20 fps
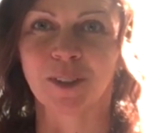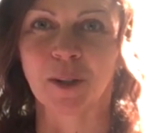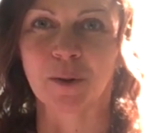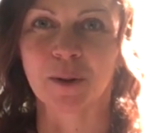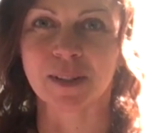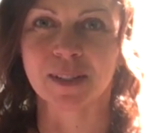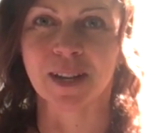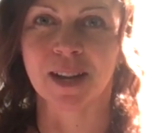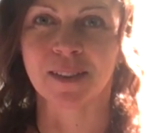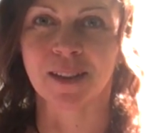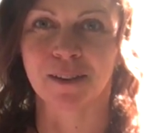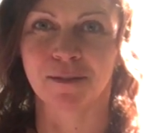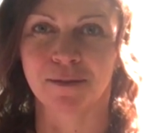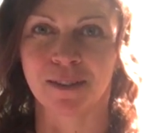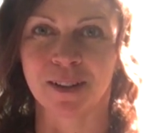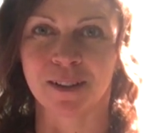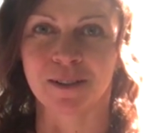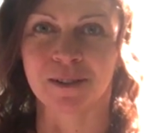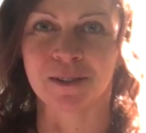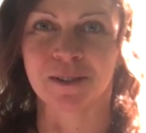Notice how that
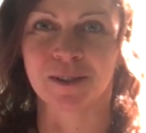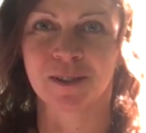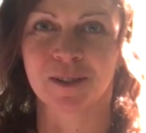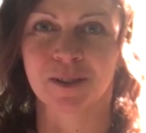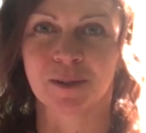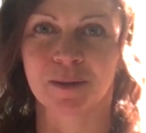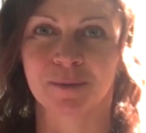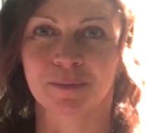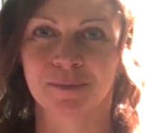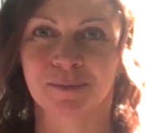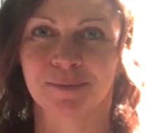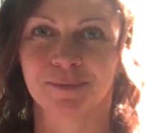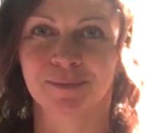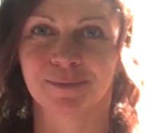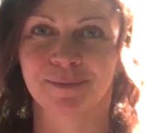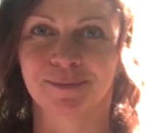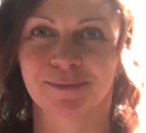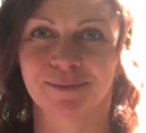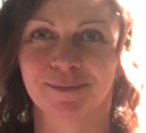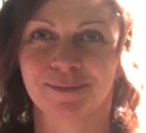feels.
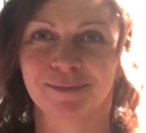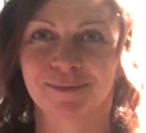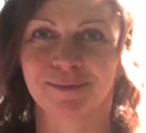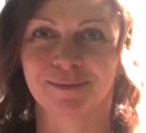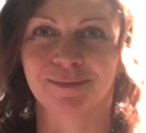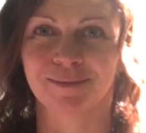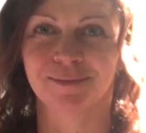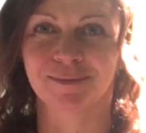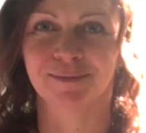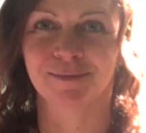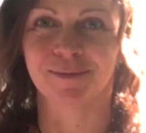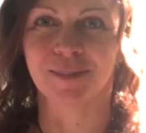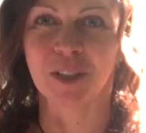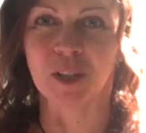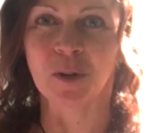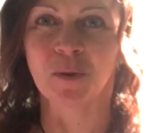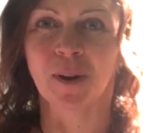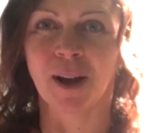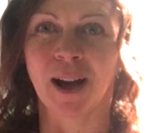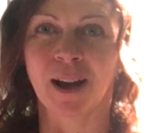
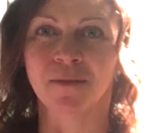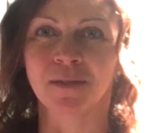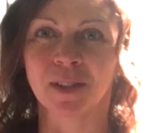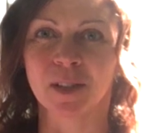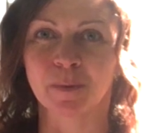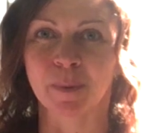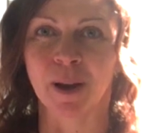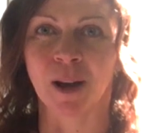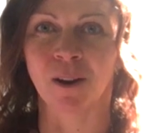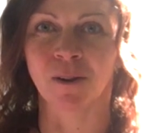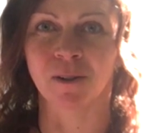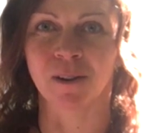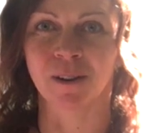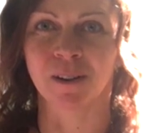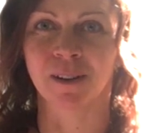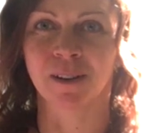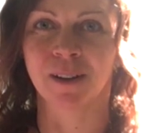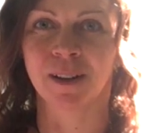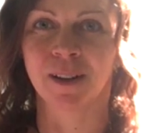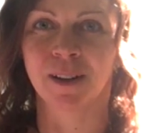You have this
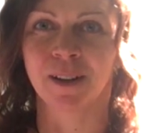power.